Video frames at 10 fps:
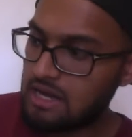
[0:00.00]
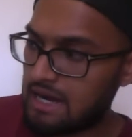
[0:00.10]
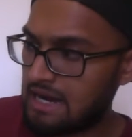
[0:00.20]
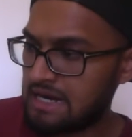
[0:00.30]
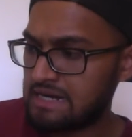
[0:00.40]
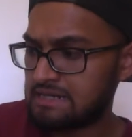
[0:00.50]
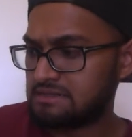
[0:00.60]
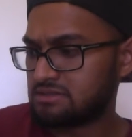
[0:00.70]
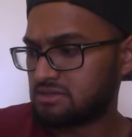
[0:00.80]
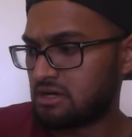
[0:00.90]

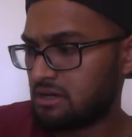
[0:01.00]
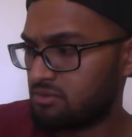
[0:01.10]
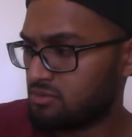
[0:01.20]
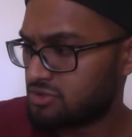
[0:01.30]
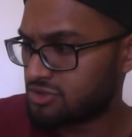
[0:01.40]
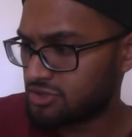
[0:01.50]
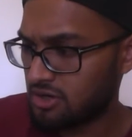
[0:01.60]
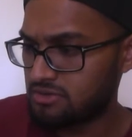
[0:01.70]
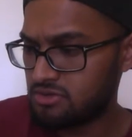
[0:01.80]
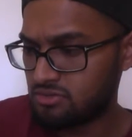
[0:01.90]
and I will show
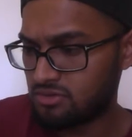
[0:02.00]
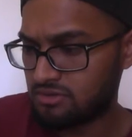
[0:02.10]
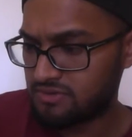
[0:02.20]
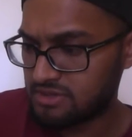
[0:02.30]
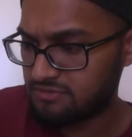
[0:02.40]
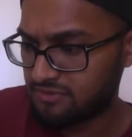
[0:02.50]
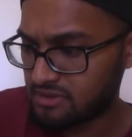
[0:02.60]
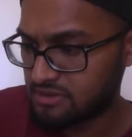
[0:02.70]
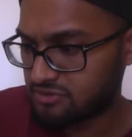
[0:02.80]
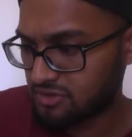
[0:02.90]
you all of the different
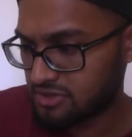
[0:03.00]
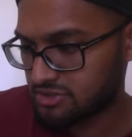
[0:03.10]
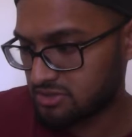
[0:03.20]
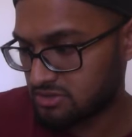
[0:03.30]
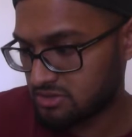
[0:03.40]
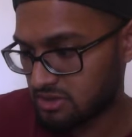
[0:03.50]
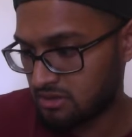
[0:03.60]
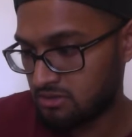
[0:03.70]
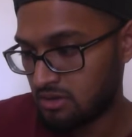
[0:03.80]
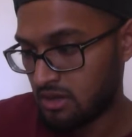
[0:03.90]
instructions. So